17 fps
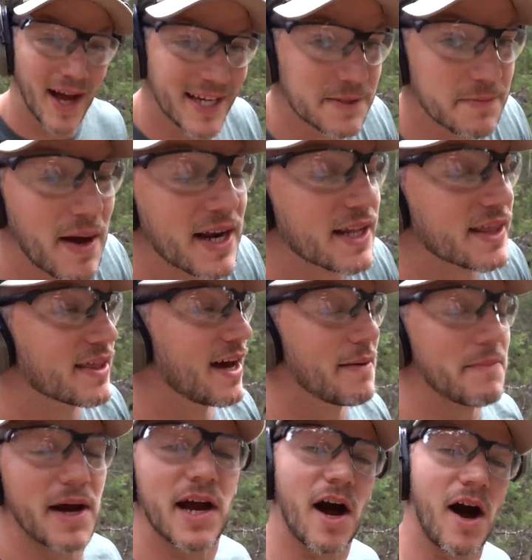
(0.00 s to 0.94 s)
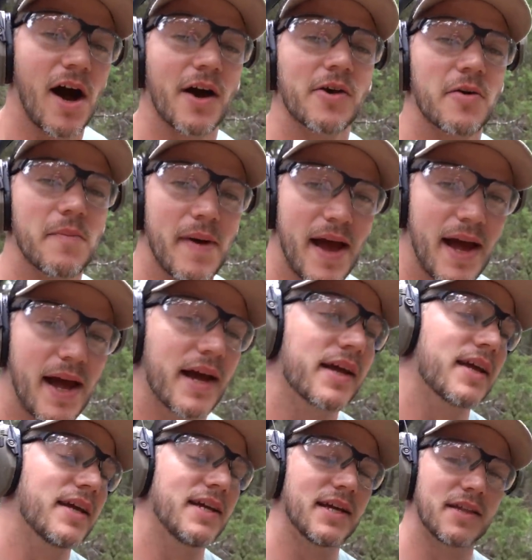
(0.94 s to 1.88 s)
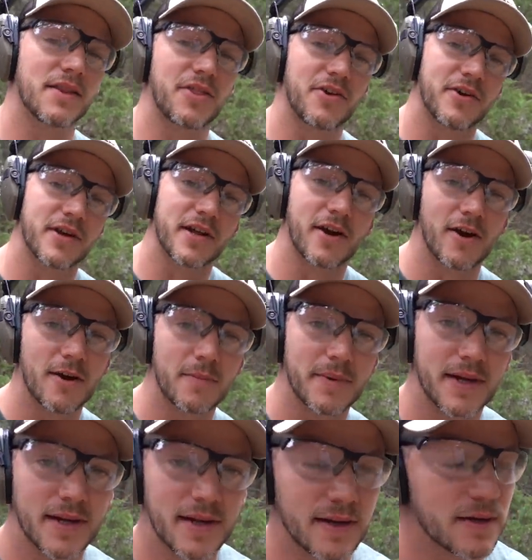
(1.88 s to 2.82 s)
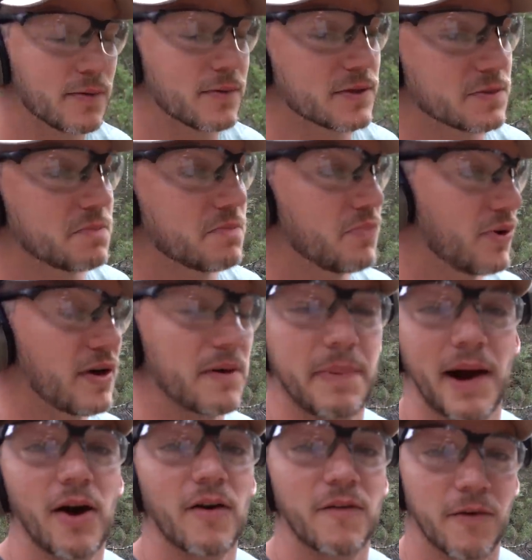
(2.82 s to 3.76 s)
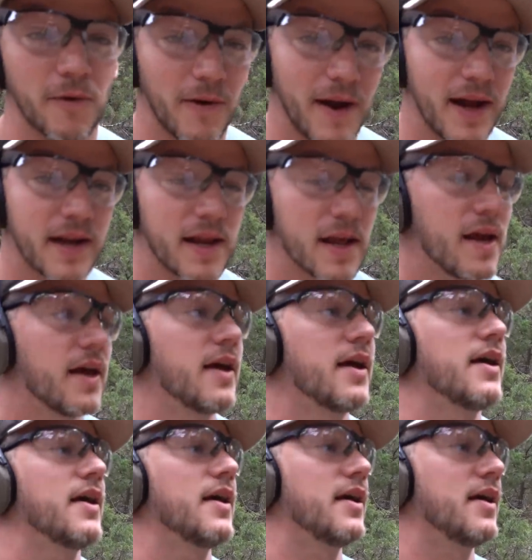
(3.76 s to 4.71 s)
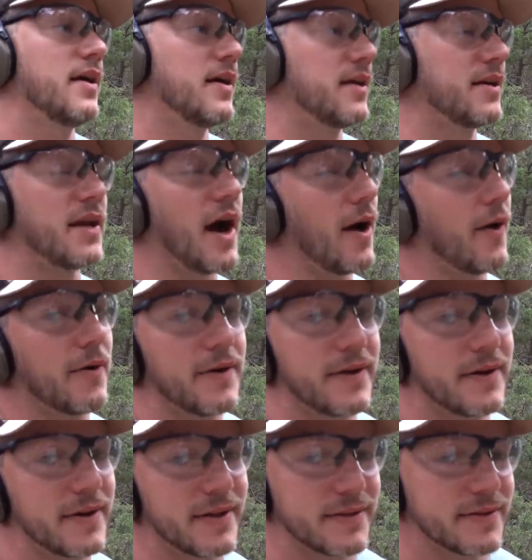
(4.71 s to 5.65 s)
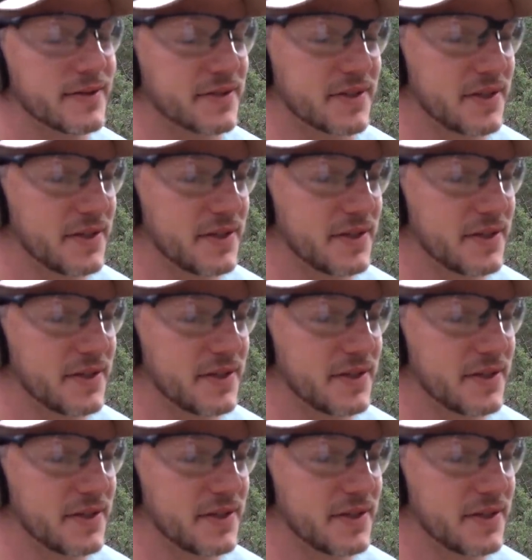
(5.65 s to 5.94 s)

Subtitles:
guys might have thought my auto mag in 30 carbine was pretty powerful, right? No, it's just